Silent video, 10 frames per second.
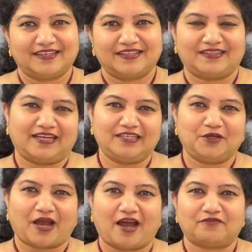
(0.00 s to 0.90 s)
Then
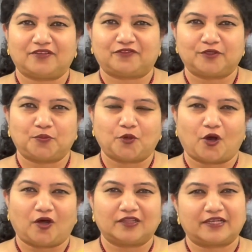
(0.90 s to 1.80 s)
you have the
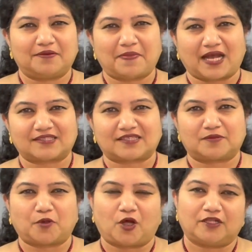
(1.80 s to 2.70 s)
football, then
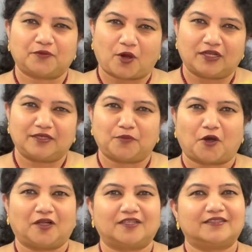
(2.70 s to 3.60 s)
basketball,
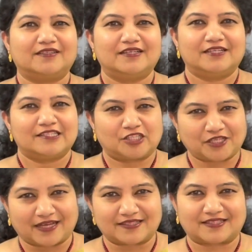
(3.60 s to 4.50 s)
volleyball,
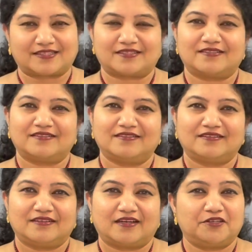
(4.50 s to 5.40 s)
chess,
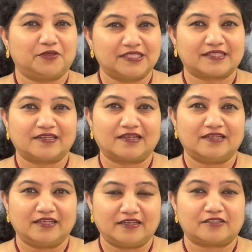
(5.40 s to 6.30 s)
and recently
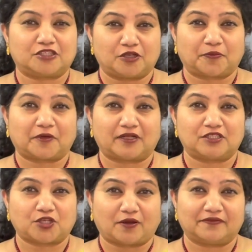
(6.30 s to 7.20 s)
Neeraj Chopra,
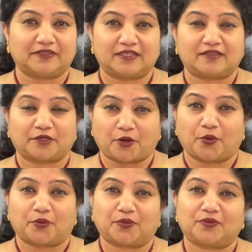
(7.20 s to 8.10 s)
javelin
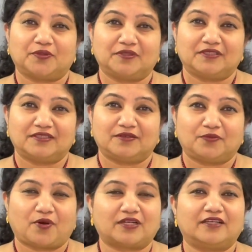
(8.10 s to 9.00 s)
throw.
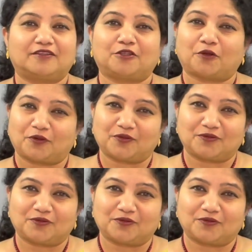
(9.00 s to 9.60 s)
What a throw!